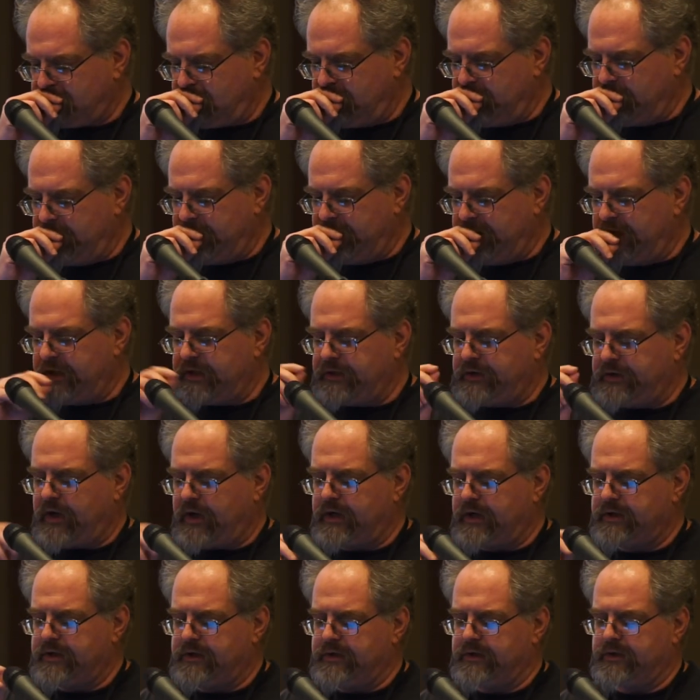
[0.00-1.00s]
you need to
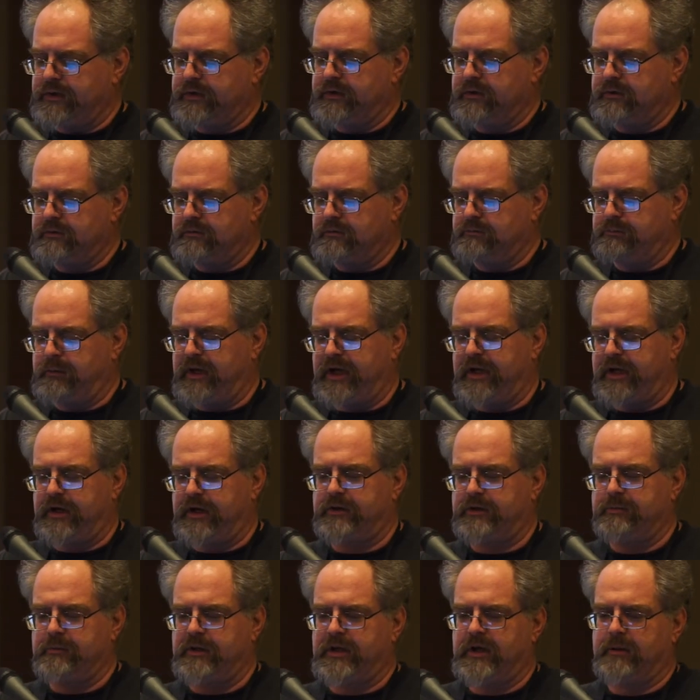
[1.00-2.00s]
talk to your
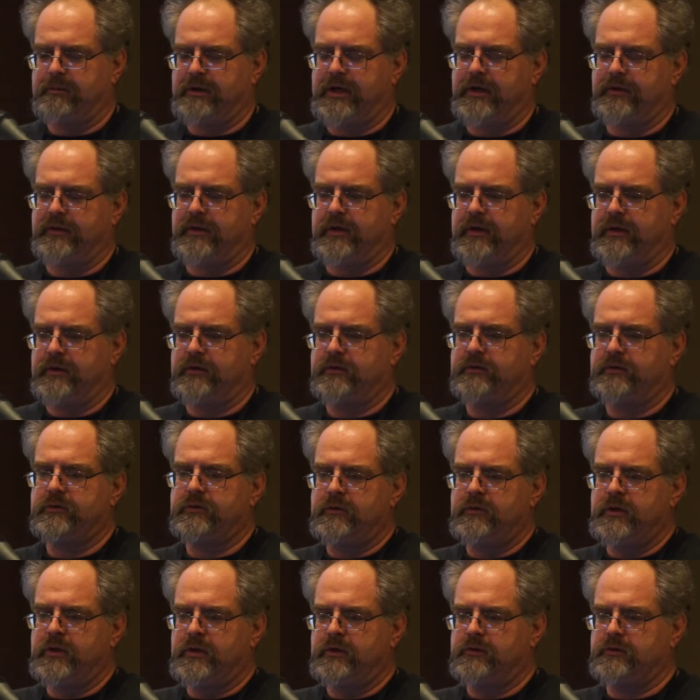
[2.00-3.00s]
management about this
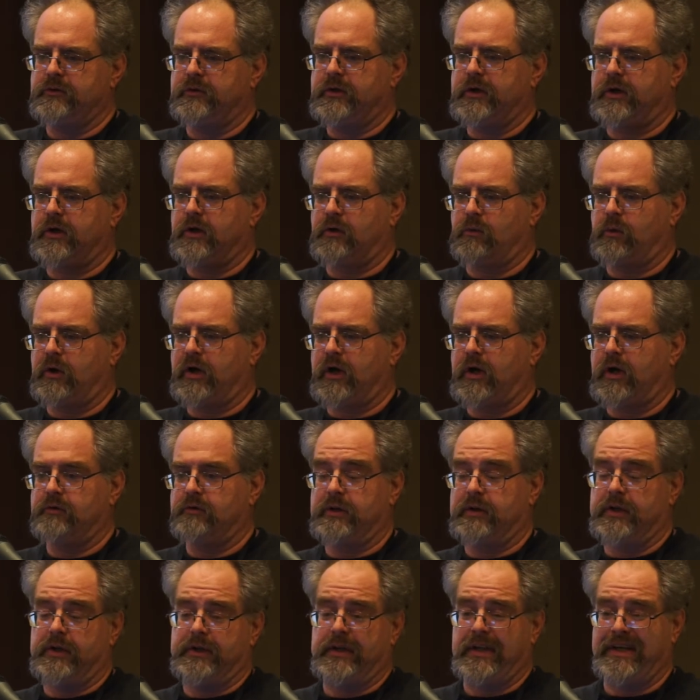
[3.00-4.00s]
so they're aware of
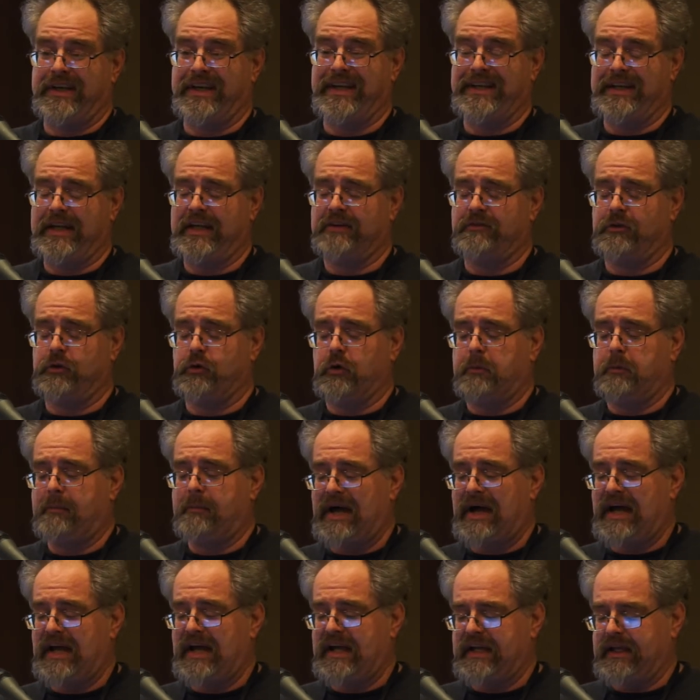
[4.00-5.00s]
it and they get, give you a
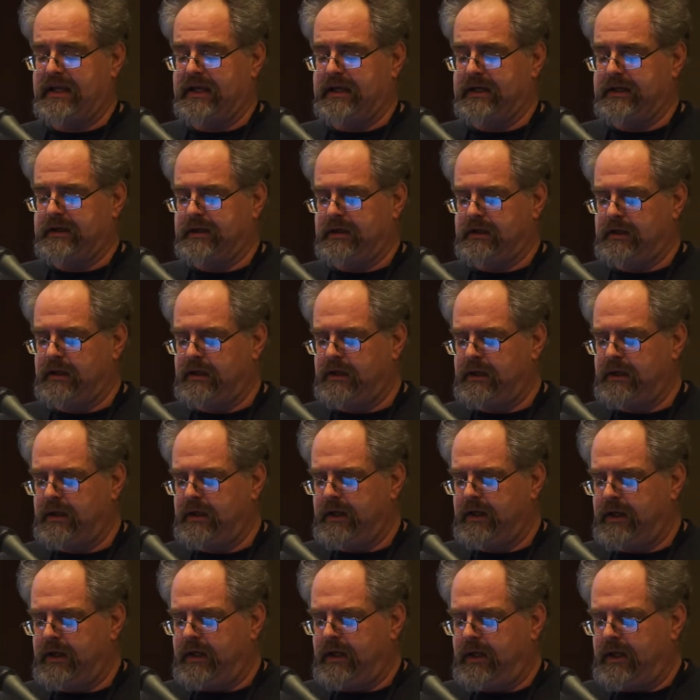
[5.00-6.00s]
buy-in.
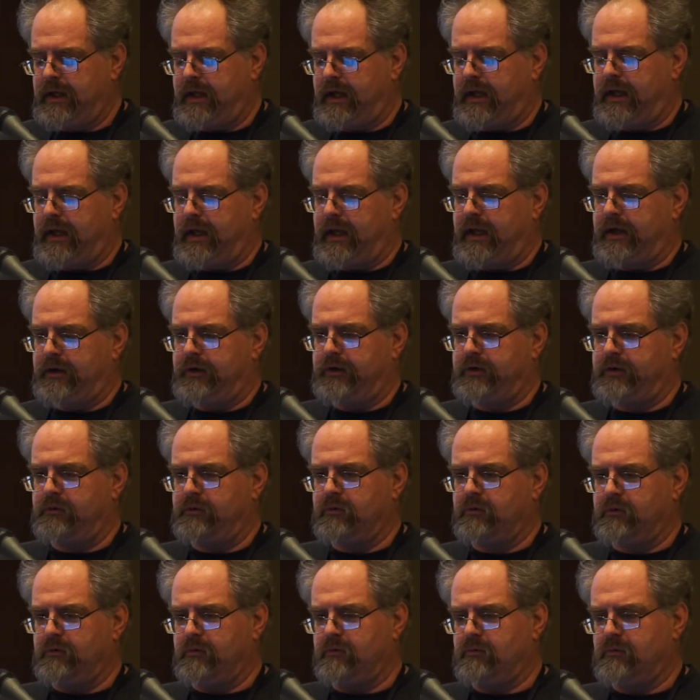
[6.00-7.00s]
And
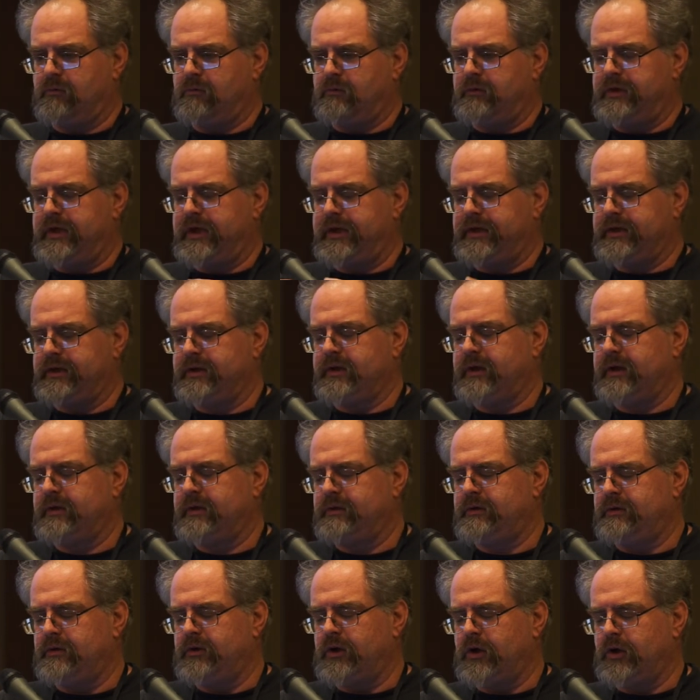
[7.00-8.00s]
you need to
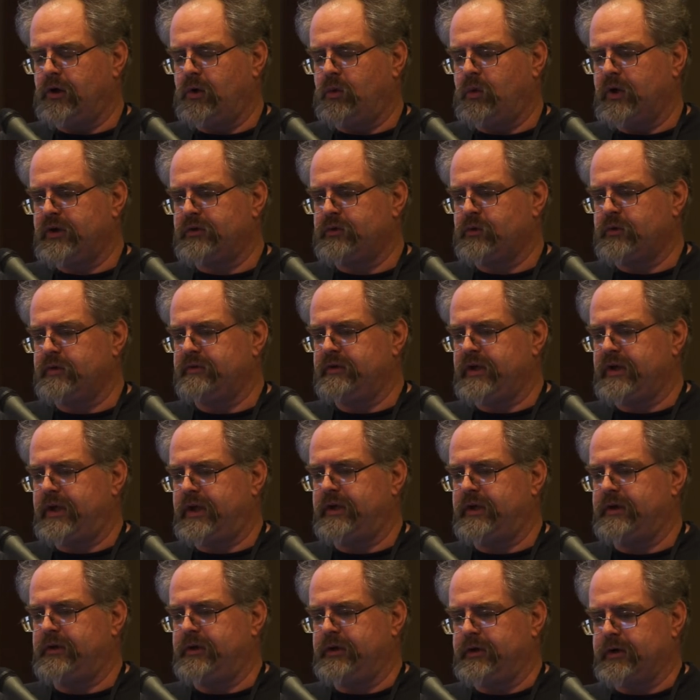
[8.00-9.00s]
know what sort of data
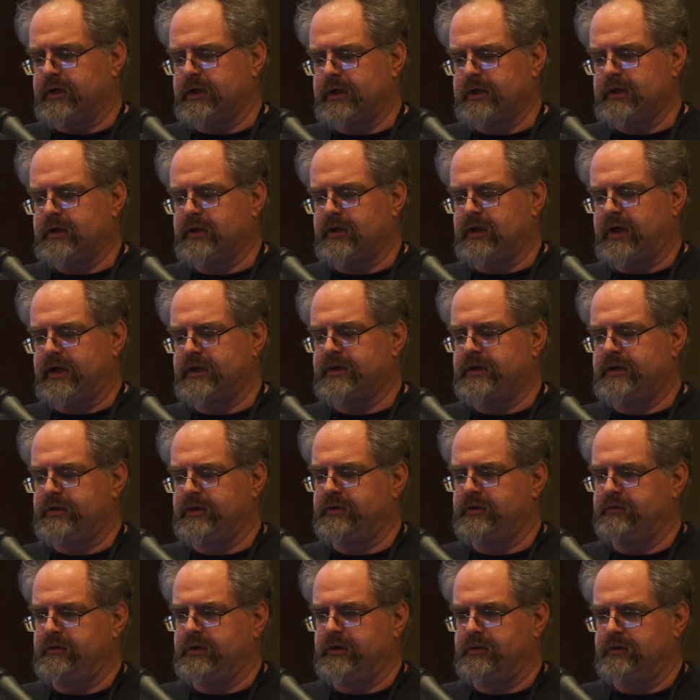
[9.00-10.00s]
you're going to collect because if
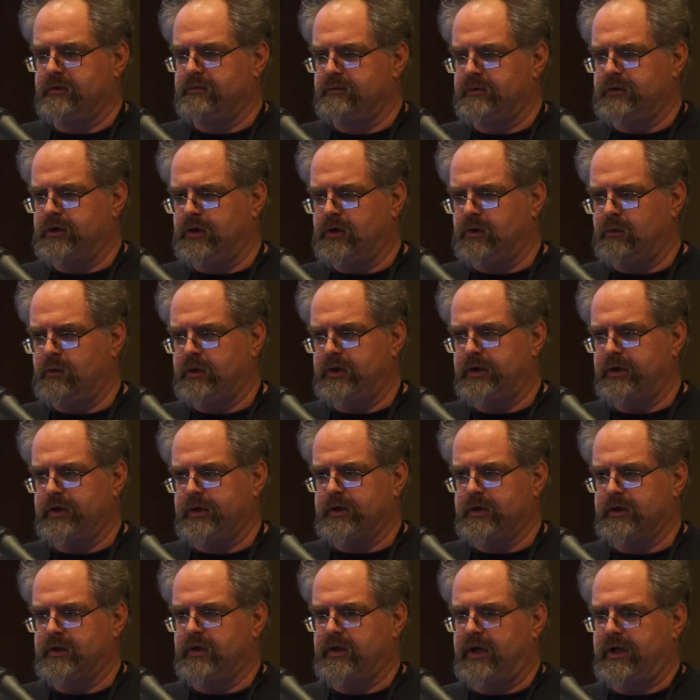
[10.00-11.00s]
you don't know what you're going to
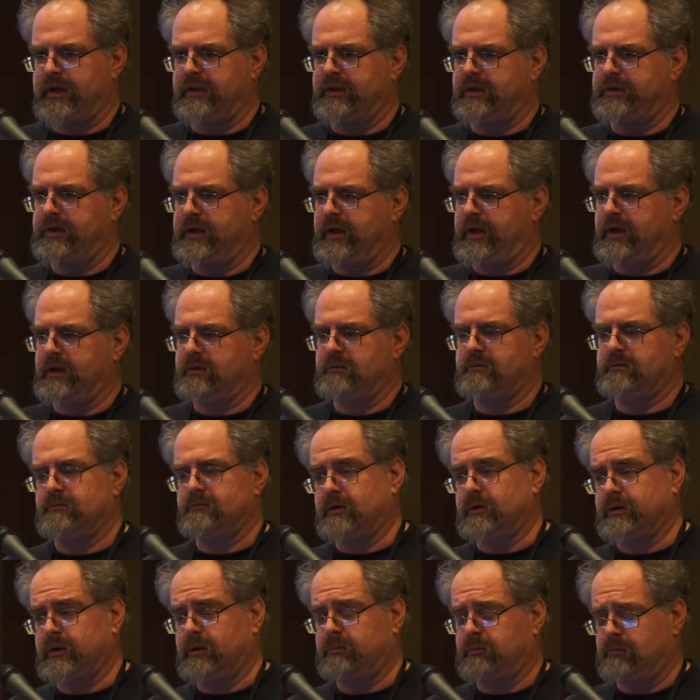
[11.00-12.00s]
collect, then you can't
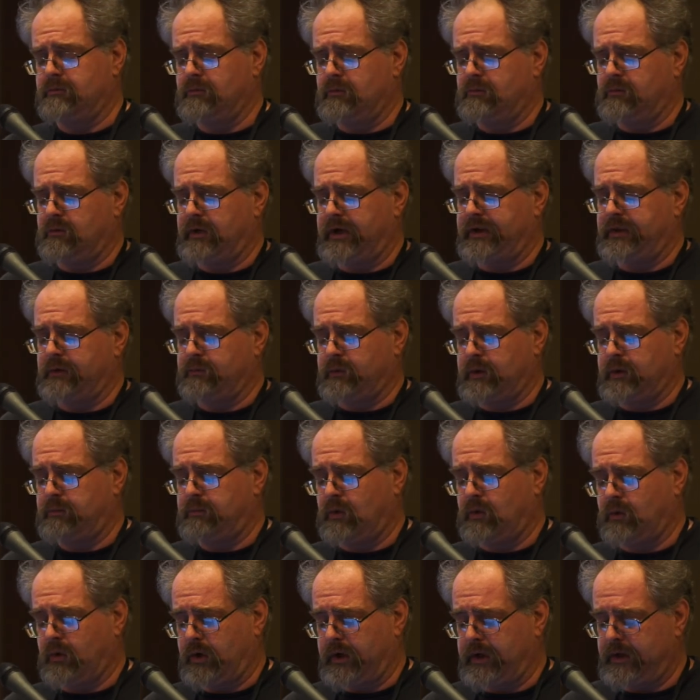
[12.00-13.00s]
really write the
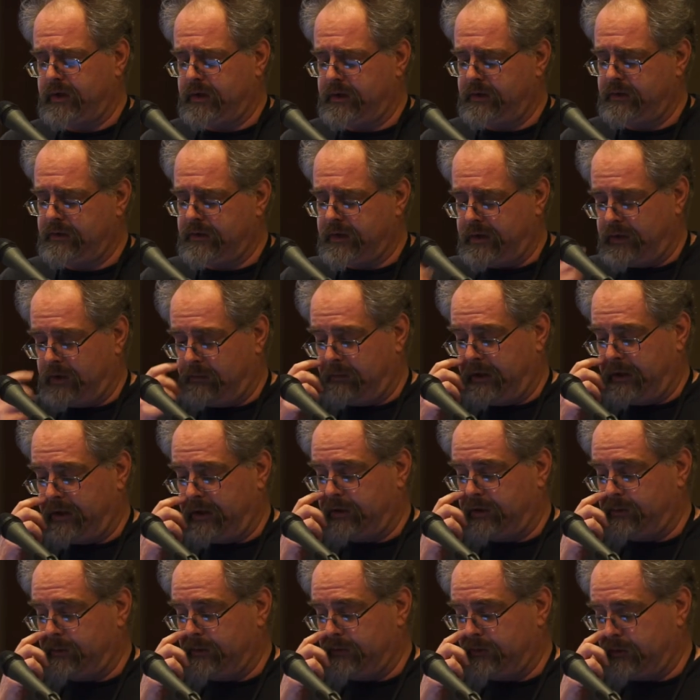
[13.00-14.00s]
report that your
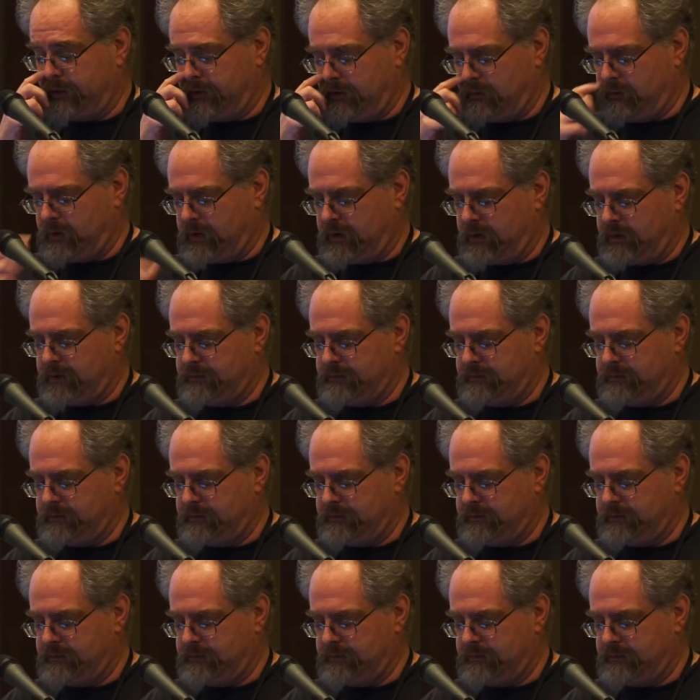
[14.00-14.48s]
management is going to want.